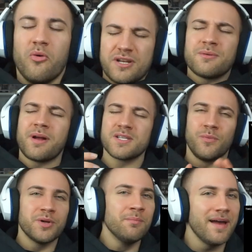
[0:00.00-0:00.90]
What is up,
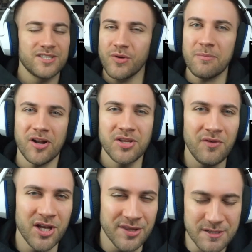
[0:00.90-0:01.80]
guys? Welcome back to a brand new
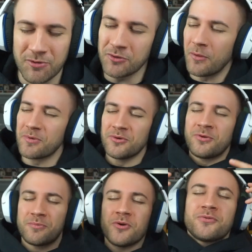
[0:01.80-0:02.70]
video on this beautiful,
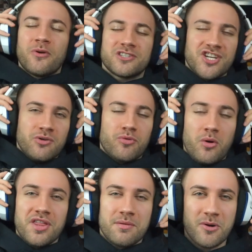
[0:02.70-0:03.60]
beautiful, beautiful channel with
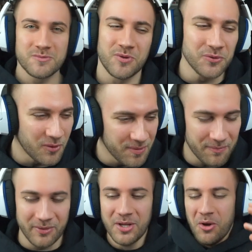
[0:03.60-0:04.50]
only the most beautiful
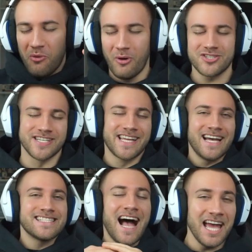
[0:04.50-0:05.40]
people watching,
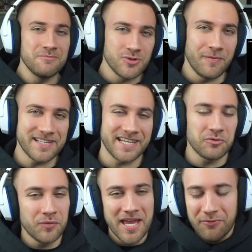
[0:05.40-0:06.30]
guys. I am super
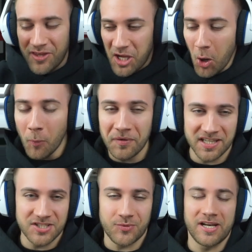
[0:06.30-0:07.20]
excited. We have the
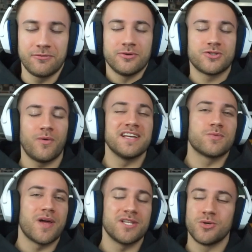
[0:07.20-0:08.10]
opening trailer for
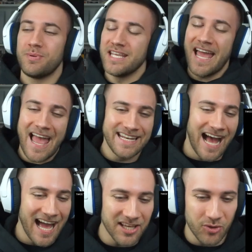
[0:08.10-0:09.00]
Twice Ready to Be, and
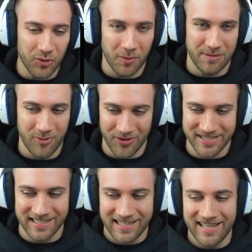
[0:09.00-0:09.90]
I could not be more
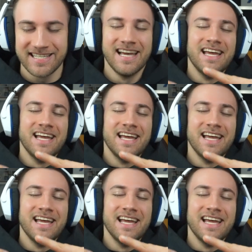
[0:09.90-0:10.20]
excited, guys.